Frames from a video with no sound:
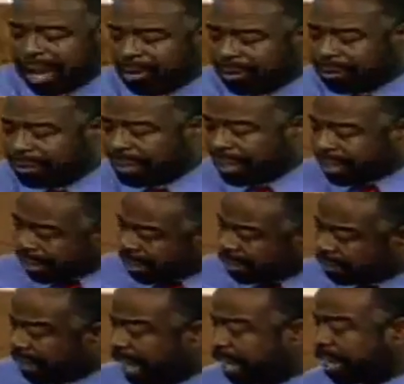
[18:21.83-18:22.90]
I was
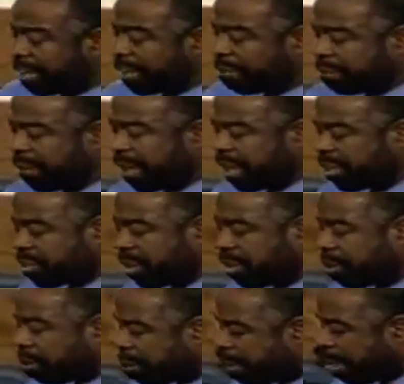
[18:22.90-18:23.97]
taking the
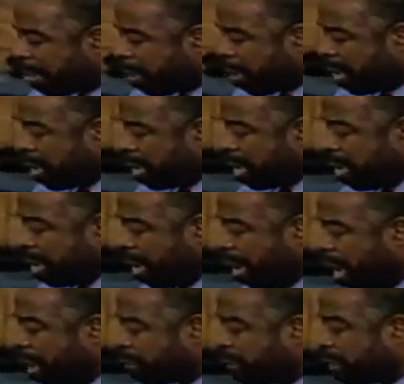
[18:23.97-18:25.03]
furniture
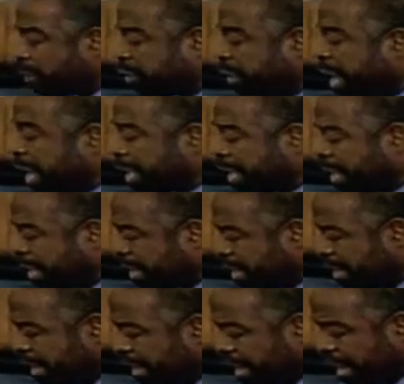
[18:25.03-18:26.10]
off the truck,
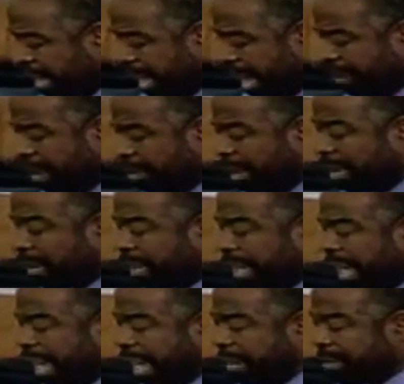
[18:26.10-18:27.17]
and my mother
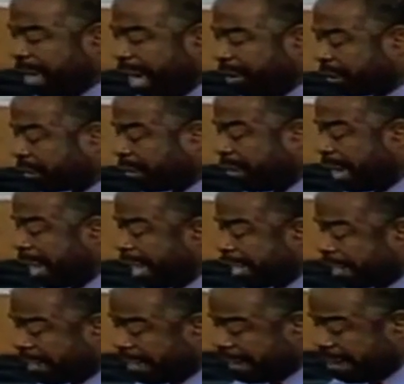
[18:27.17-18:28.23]
came, and I was
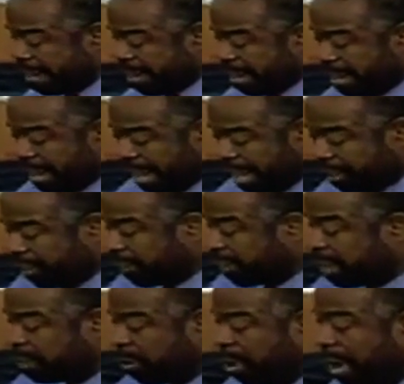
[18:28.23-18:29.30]
crying. And she
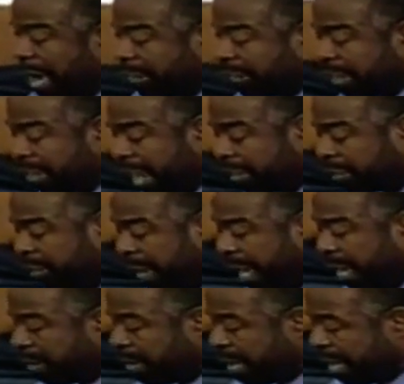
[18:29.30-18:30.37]
said, boy, I said, yes,
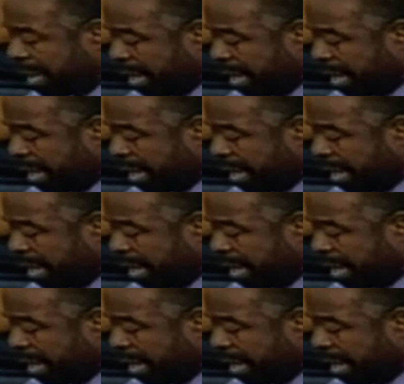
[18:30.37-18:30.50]
ma'am.